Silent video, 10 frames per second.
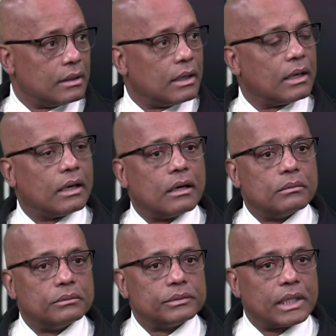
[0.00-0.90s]

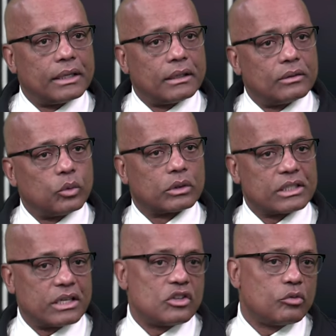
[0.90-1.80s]
And we'll
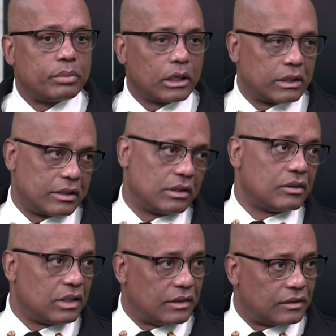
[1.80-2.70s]
continue building
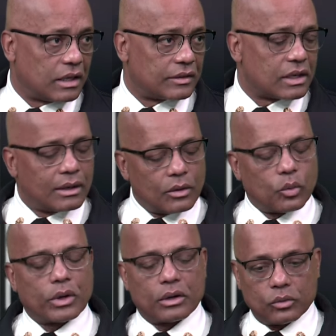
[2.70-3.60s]
these things.
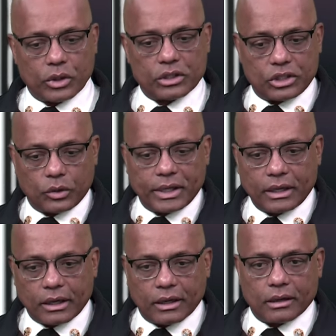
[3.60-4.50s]
We're doing
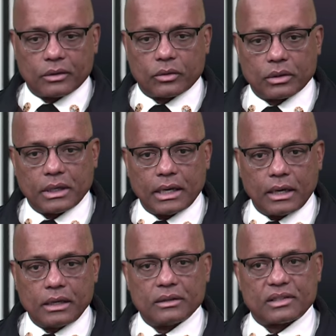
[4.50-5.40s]

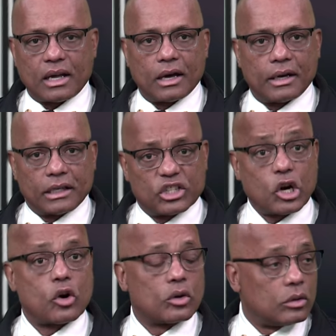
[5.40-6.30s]

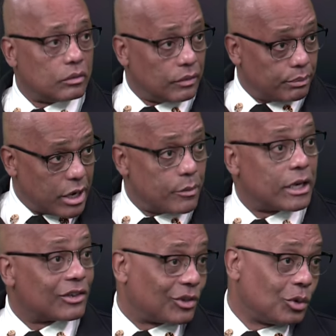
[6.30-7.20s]
internal
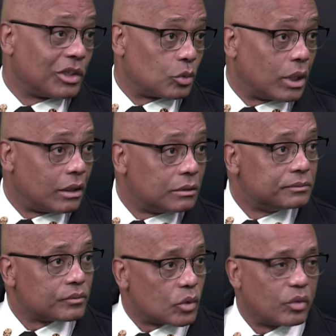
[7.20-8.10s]
paramedic school as well.
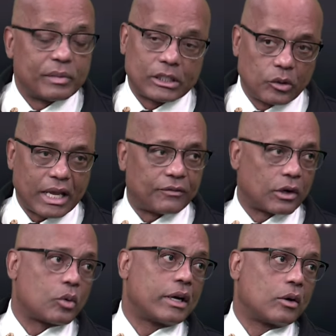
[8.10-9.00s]
We've been doing that for quite